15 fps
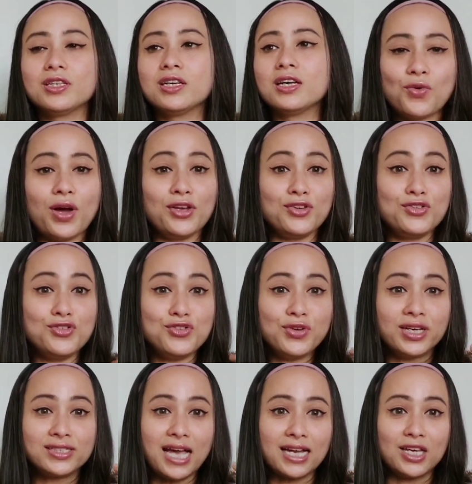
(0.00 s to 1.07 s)
So I knew
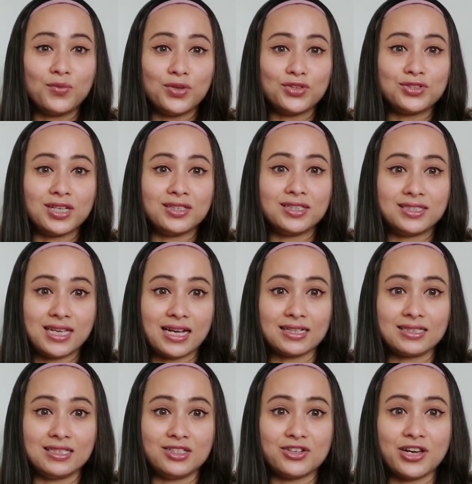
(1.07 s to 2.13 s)
exactly what to tell the
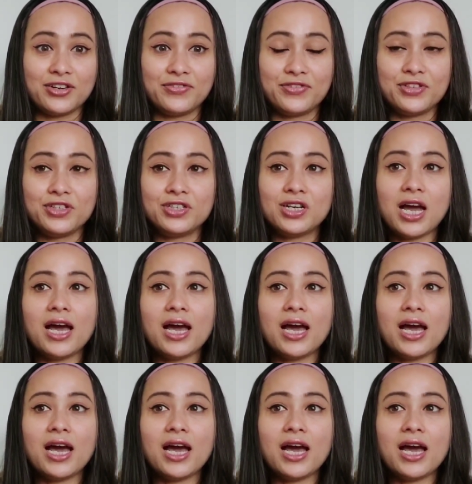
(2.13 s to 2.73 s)
taxi driver.